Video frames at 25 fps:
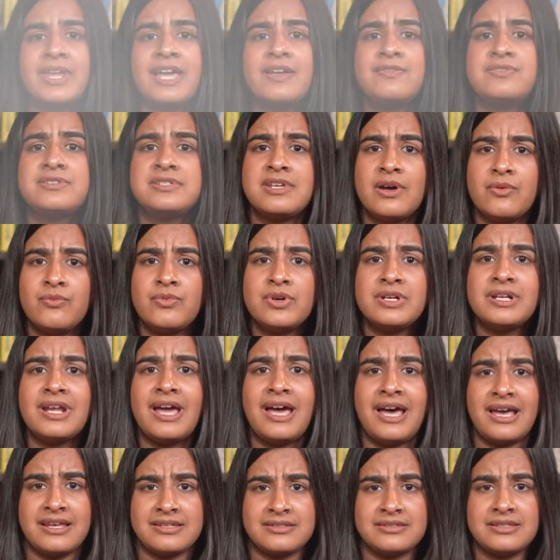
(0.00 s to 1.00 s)
if someone
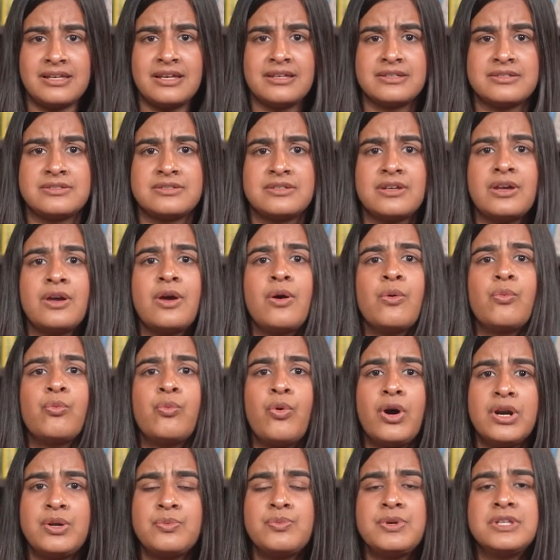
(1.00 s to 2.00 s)
asks us
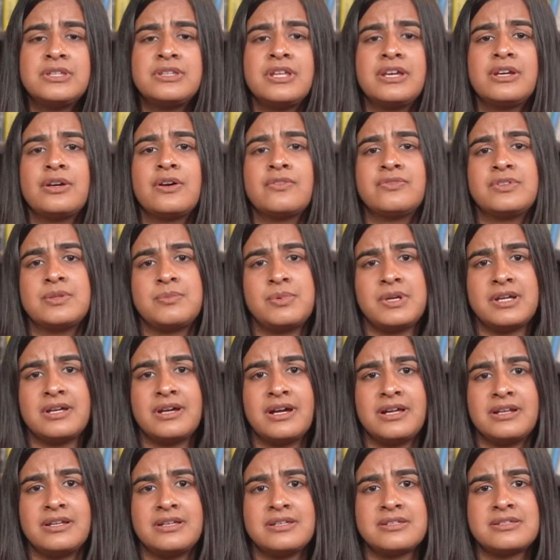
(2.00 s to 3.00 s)
what we think of the
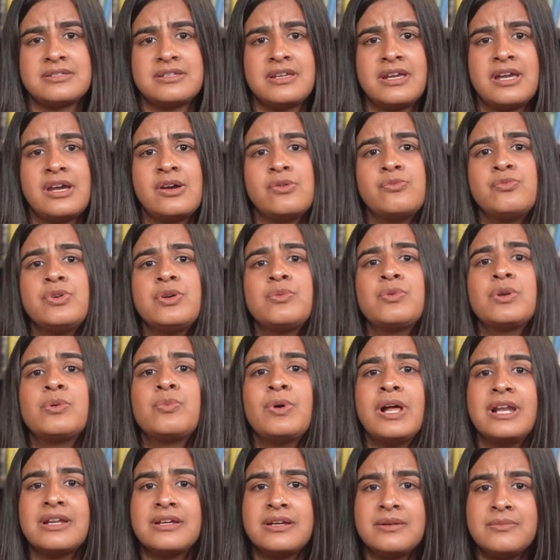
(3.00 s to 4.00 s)
Bengalis, we will
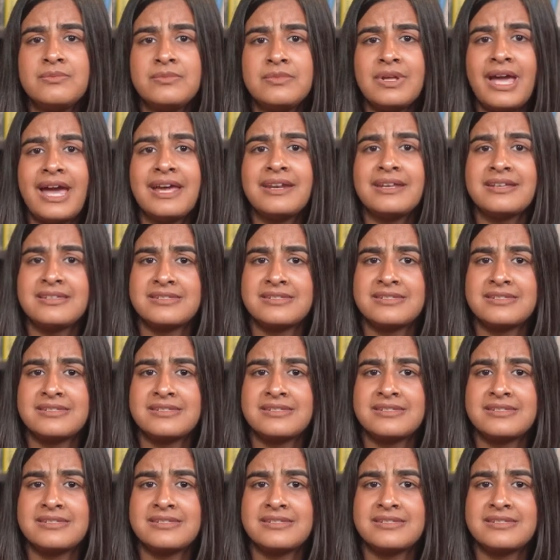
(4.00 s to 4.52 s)
welcome and